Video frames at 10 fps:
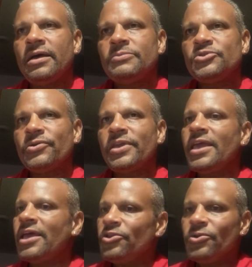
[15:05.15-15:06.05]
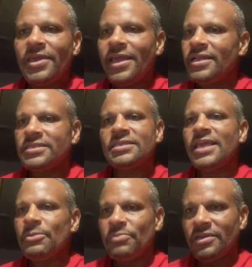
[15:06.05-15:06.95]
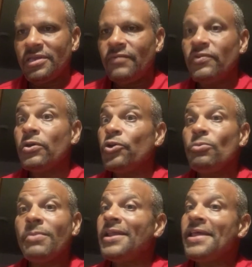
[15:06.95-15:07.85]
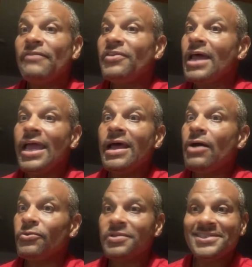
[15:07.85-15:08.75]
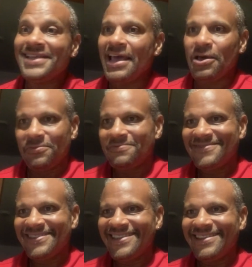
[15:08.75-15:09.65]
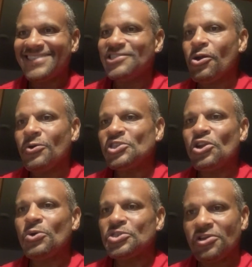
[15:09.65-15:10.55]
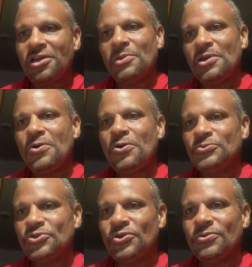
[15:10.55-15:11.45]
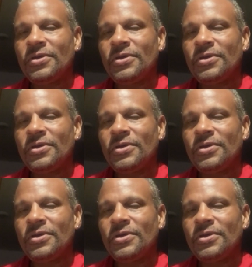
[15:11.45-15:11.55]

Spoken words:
So again, you can't escape it, even though you might have a night out on the town, because you always know what you're coming home to.